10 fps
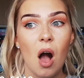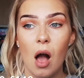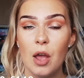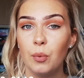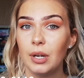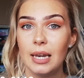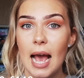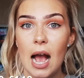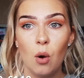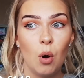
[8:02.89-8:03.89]
I would
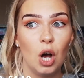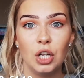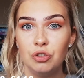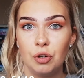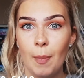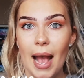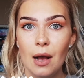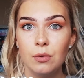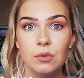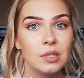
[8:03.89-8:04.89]
allow
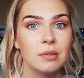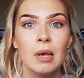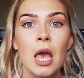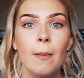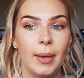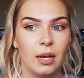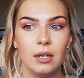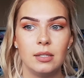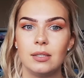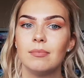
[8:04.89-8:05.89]
£100
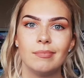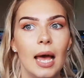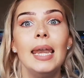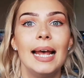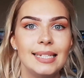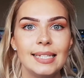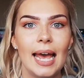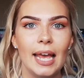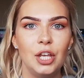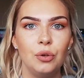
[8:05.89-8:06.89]
because let's
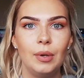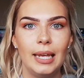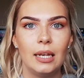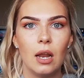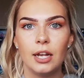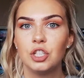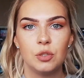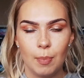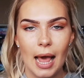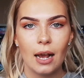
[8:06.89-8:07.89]
say you need like just
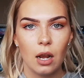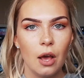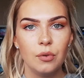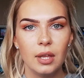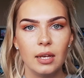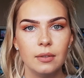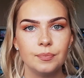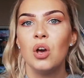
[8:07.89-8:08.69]
black clothing,